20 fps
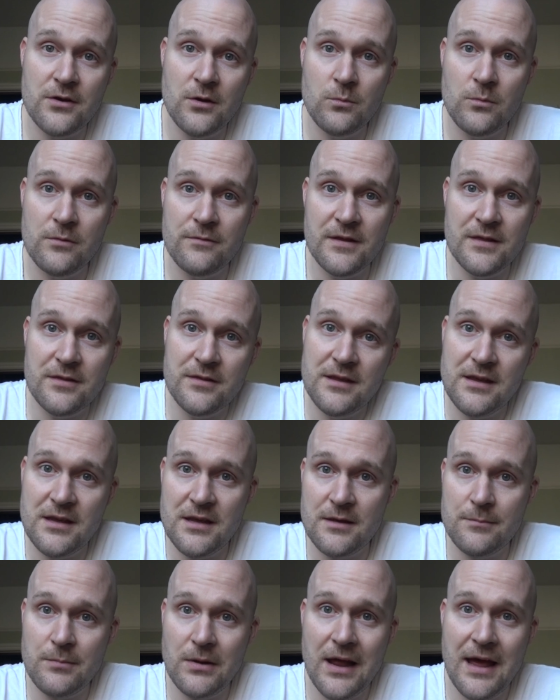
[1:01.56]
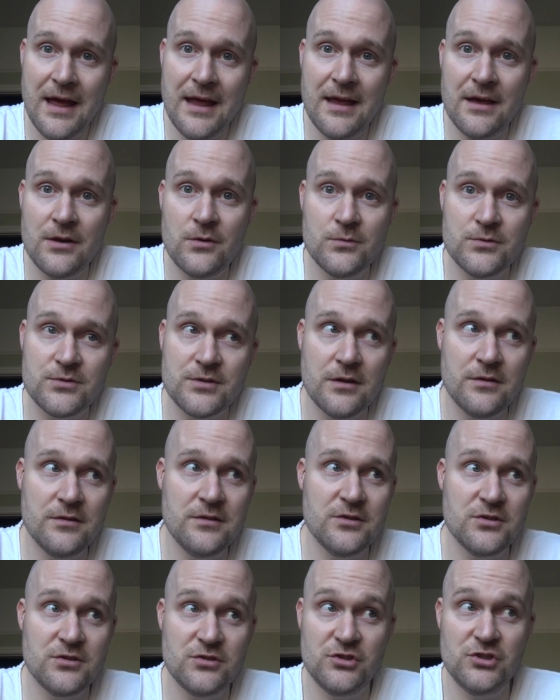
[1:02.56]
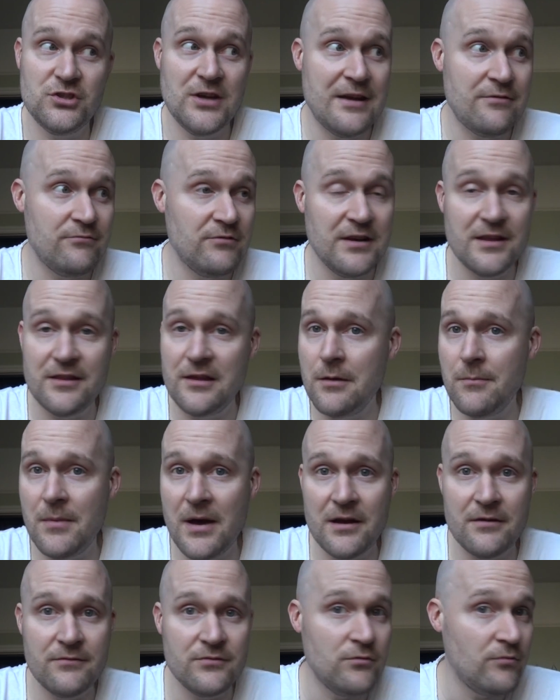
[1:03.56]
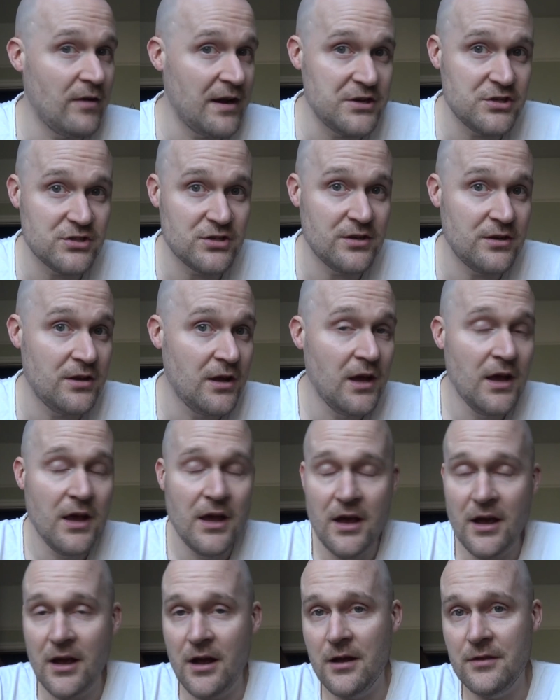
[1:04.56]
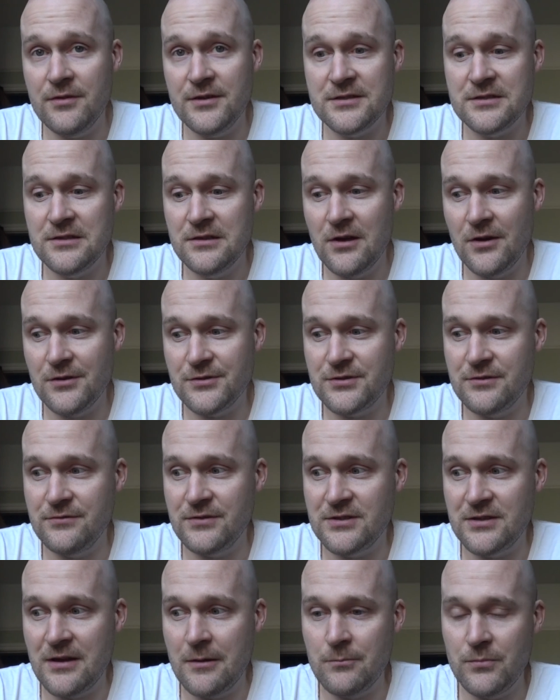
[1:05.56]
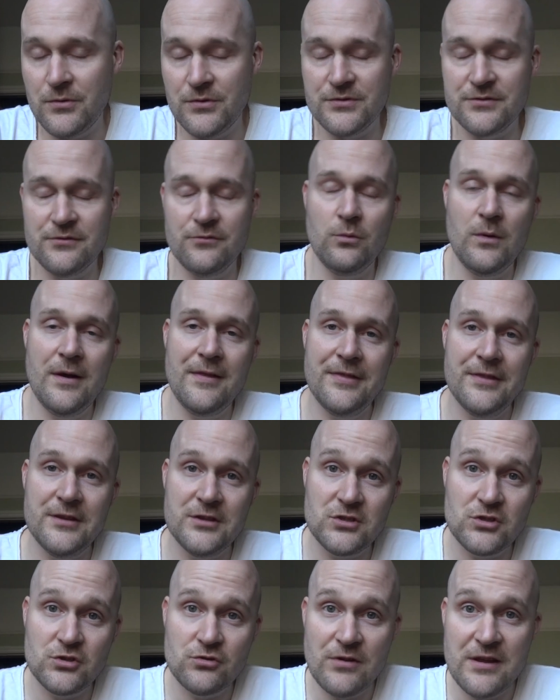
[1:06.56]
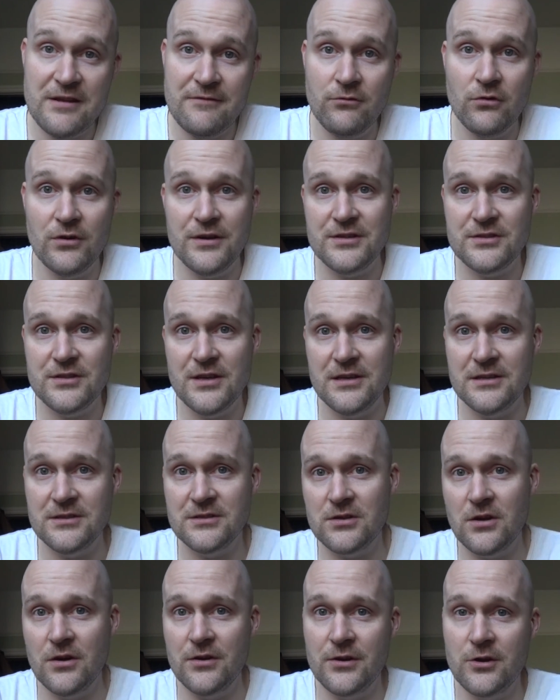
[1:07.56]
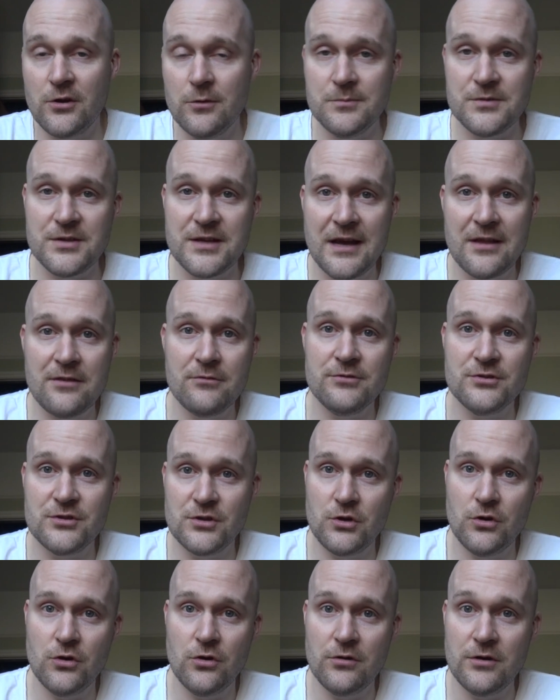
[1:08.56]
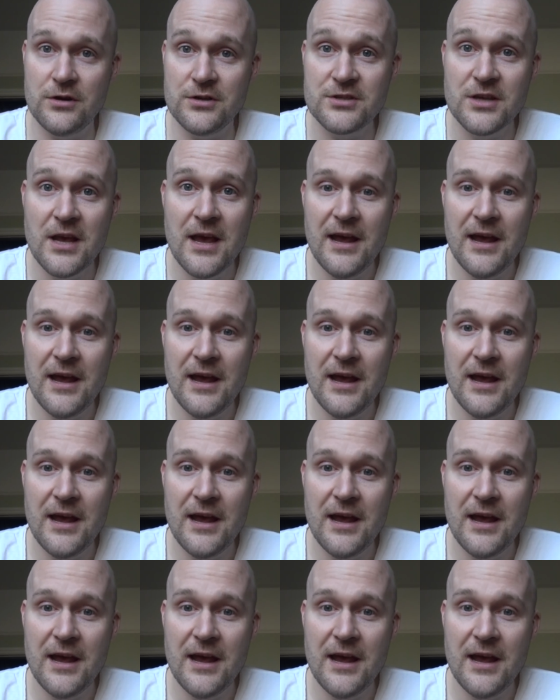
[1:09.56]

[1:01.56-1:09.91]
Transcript: going on within the play and also just generally the amount of narration. Uh, there's lots of examples of when the street voices kind of come together as a chorus.